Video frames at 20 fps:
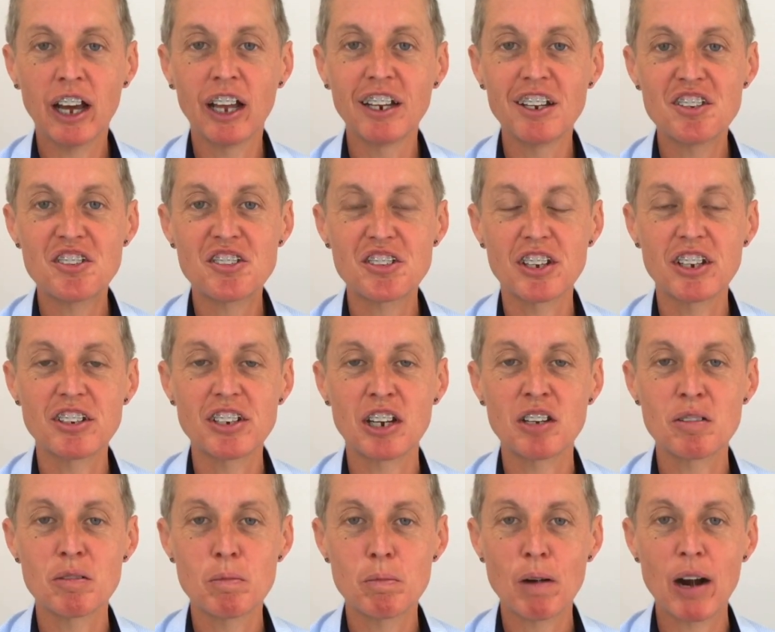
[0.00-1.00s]
Holistic
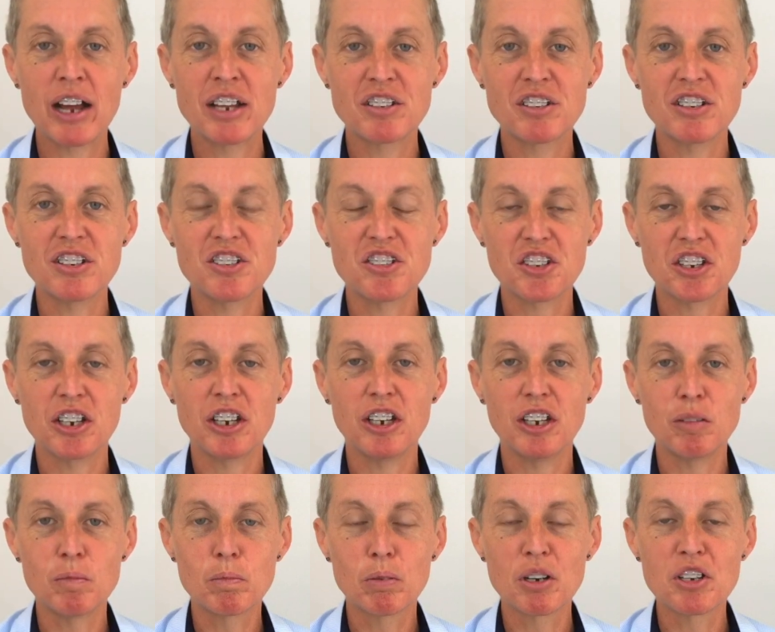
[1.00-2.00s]
Dental Practice
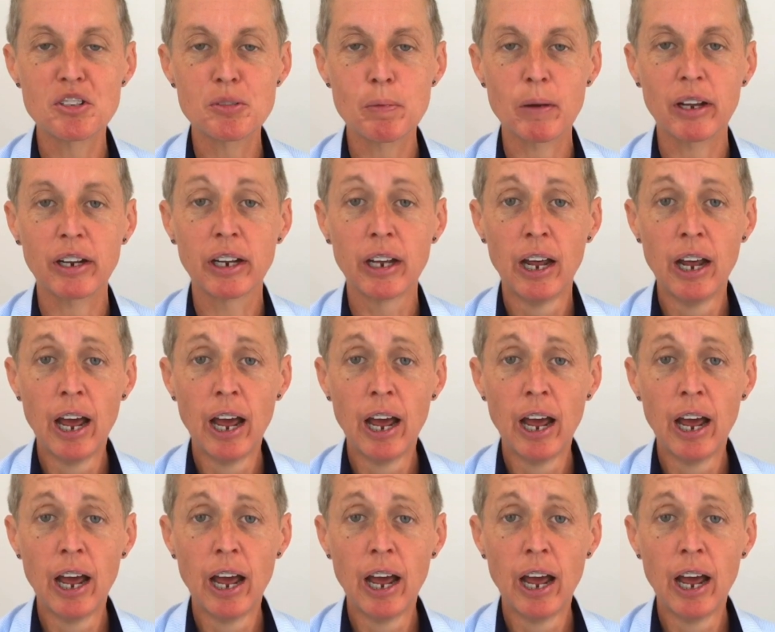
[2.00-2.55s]
in Brisbane.